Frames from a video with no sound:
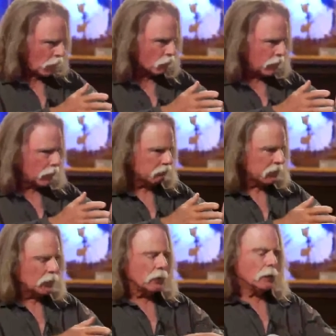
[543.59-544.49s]
Okay.
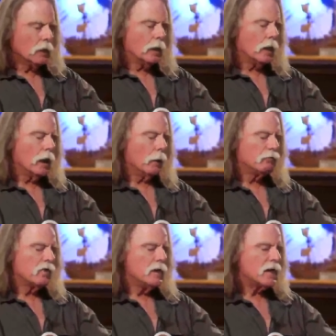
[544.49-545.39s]

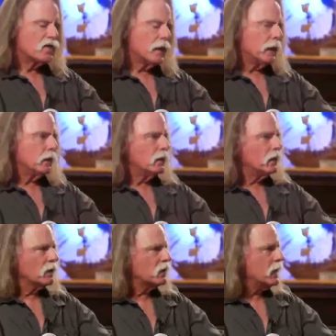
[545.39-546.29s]
Um, next thing,
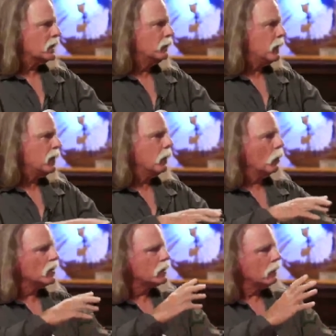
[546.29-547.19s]
this next video
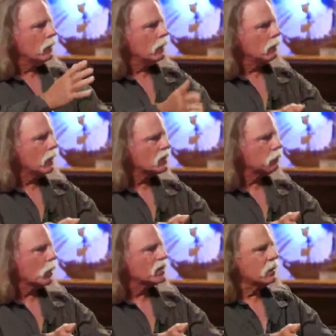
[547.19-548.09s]
was the
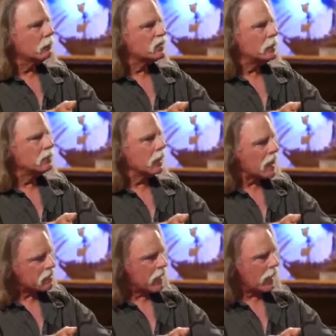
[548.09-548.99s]
Explorers Club seemed to
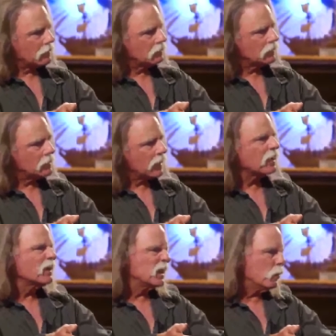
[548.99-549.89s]
like that, and I
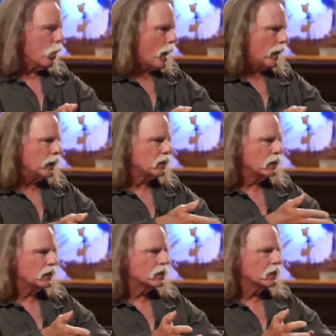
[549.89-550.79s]
can see why. It's,
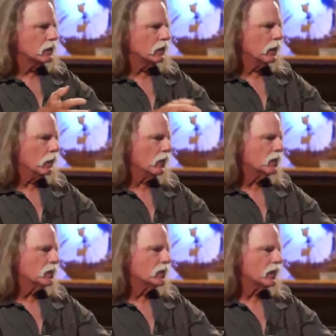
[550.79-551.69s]
it's you know, it
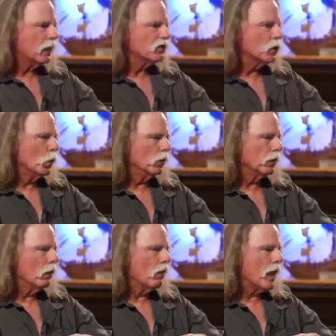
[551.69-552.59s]
sounds cool
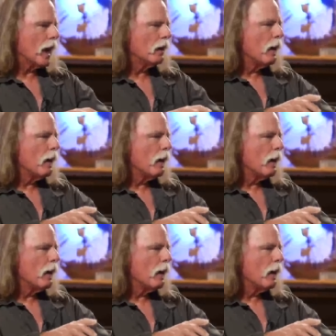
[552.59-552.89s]
and all that.